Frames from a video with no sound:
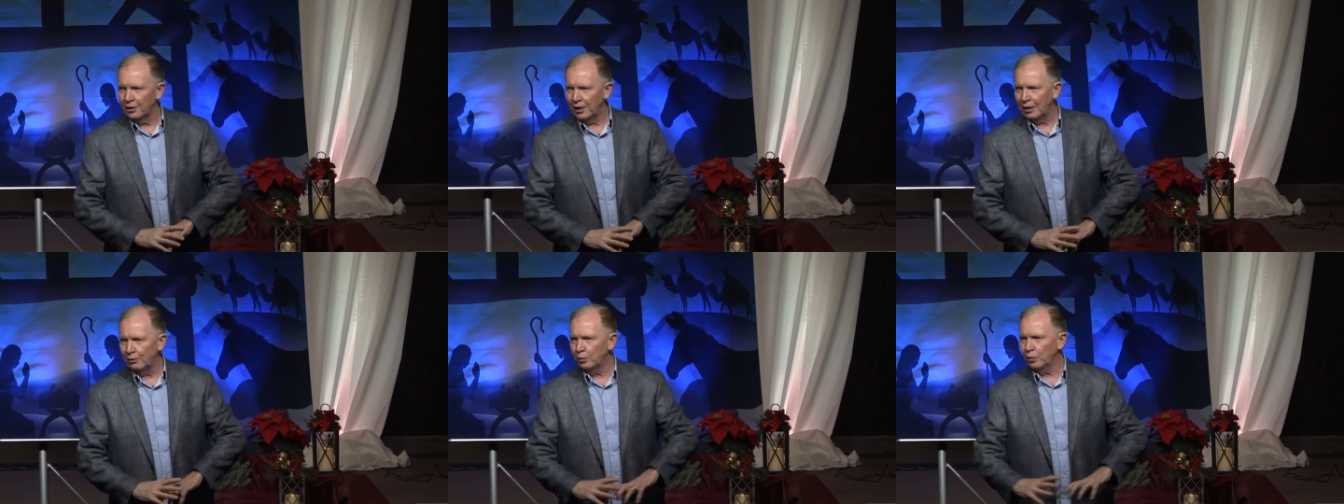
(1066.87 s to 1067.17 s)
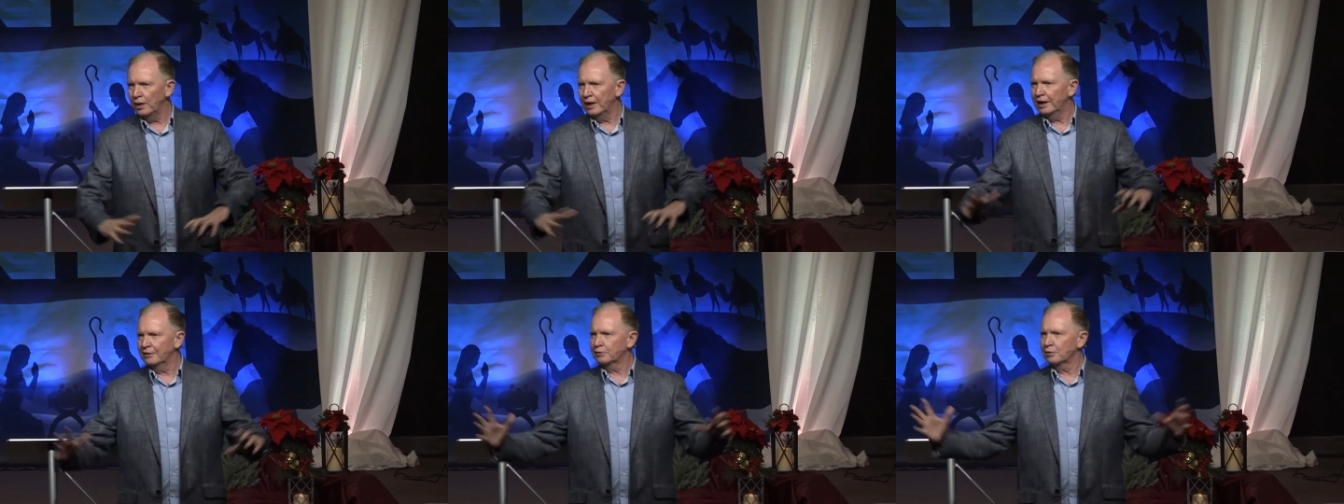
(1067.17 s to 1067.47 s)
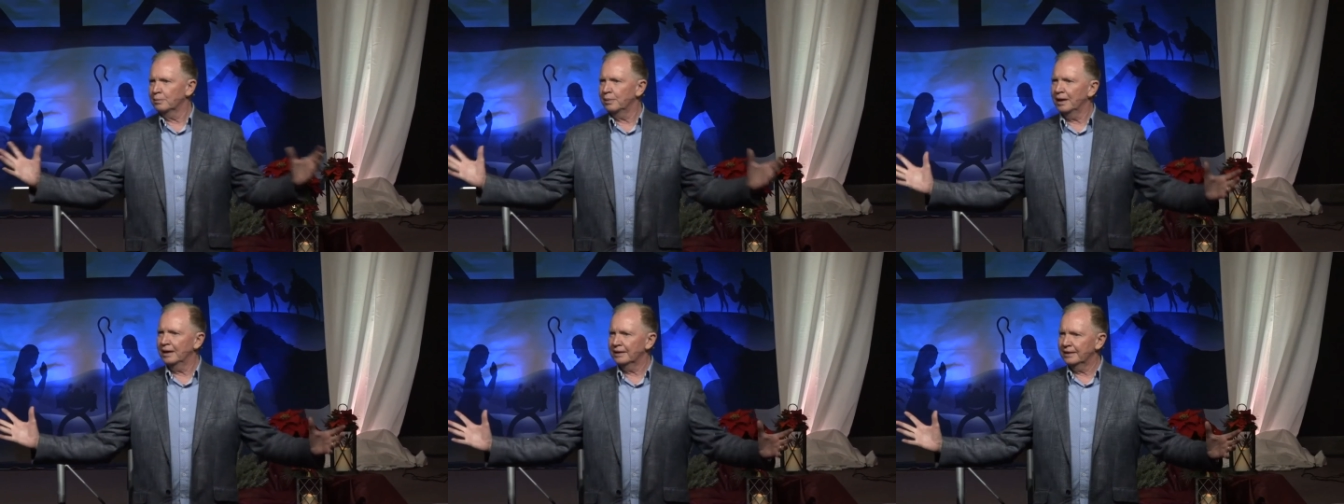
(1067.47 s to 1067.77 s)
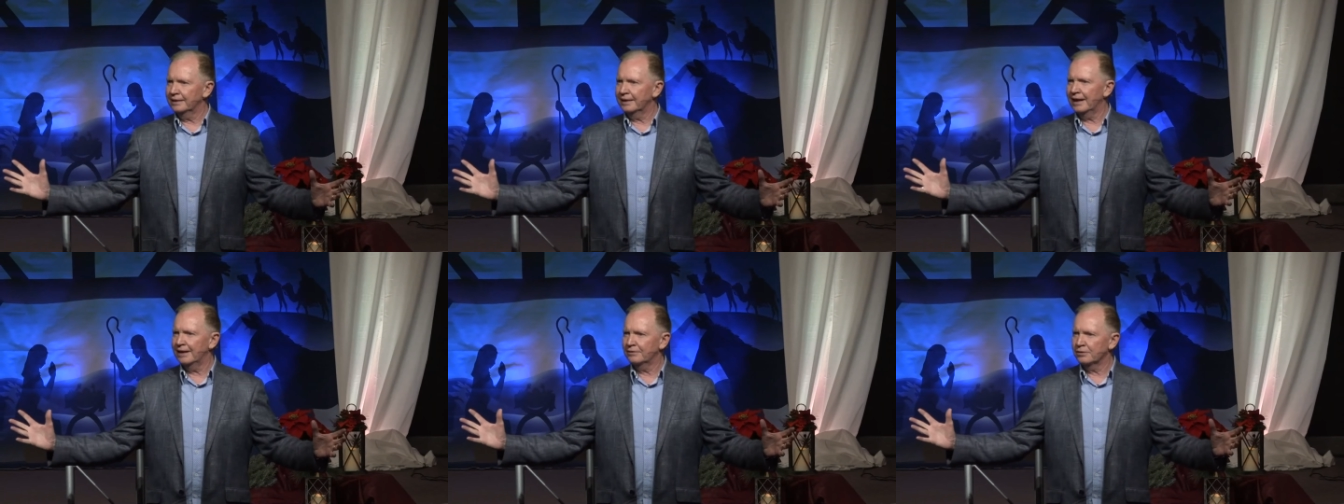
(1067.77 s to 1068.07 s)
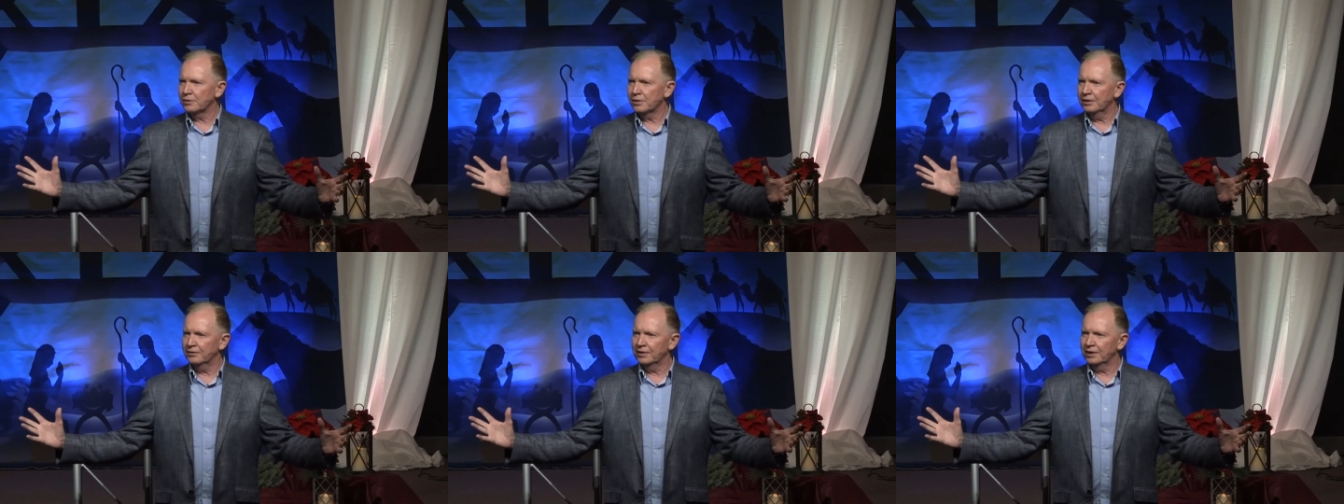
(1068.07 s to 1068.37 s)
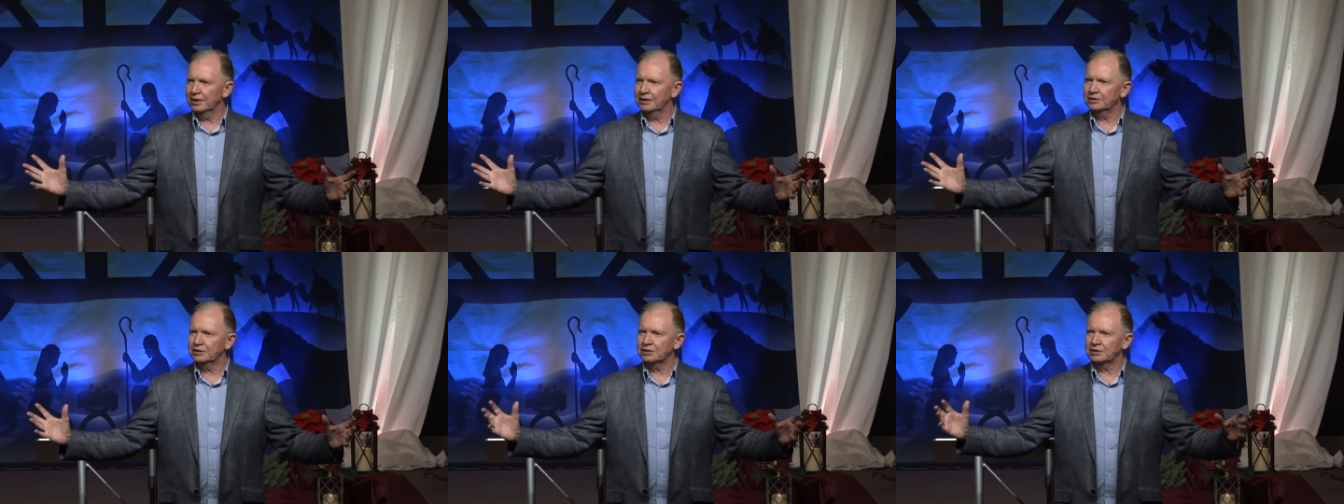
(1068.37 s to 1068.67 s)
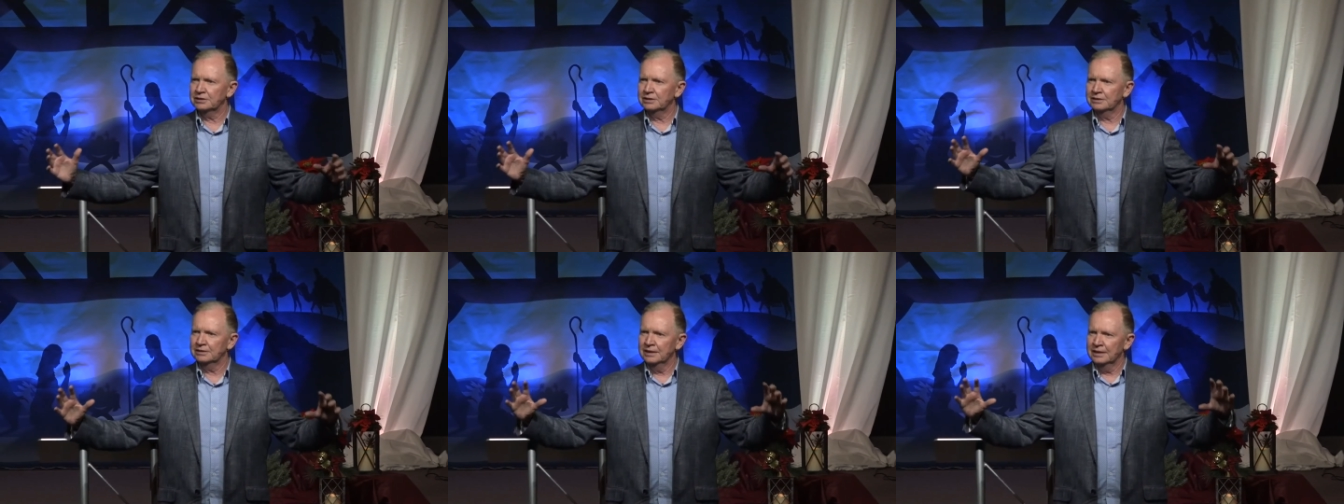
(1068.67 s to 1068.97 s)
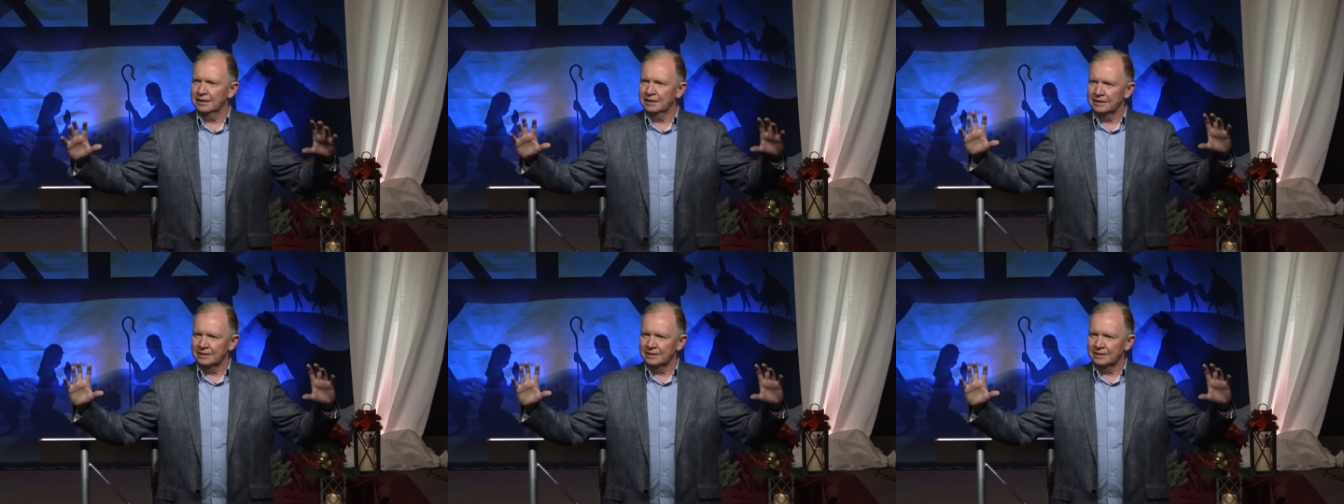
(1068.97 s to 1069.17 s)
I want everybody to have a revelation and